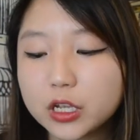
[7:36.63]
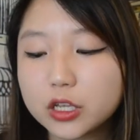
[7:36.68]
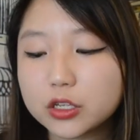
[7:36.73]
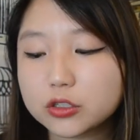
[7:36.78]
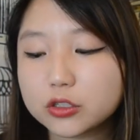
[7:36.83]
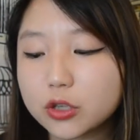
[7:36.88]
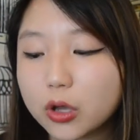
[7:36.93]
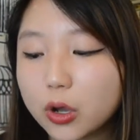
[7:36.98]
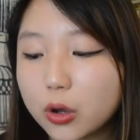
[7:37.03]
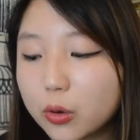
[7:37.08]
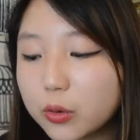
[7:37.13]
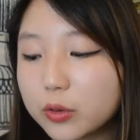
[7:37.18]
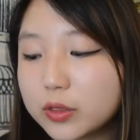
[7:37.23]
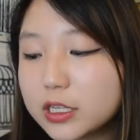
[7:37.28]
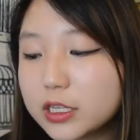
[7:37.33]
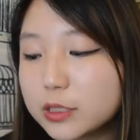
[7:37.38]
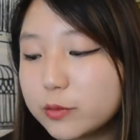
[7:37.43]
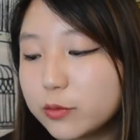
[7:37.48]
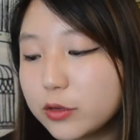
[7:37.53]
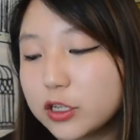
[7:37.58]
So
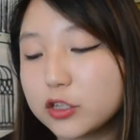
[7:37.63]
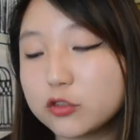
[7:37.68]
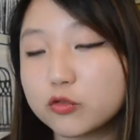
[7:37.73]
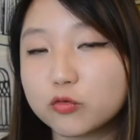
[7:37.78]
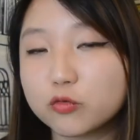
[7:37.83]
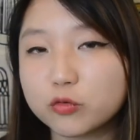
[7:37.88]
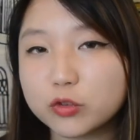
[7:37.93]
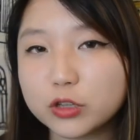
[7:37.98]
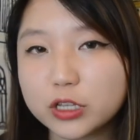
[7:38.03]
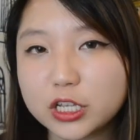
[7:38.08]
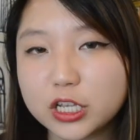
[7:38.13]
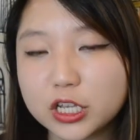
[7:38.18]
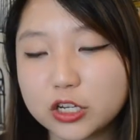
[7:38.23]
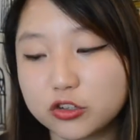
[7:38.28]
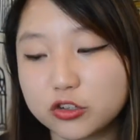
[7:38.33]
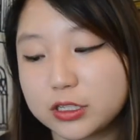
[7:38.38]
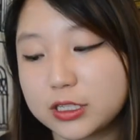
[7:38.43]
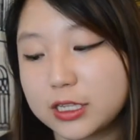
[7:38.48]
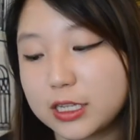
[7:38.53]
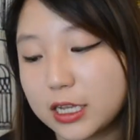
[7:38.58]
this book is really
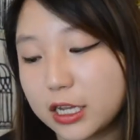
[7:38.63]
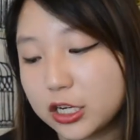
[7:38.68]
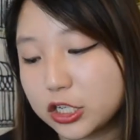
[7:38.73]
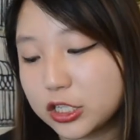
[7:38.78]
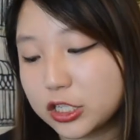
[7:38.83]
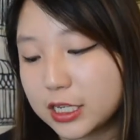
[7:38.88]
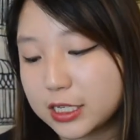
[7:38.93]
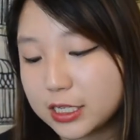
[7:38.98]
interesting actually.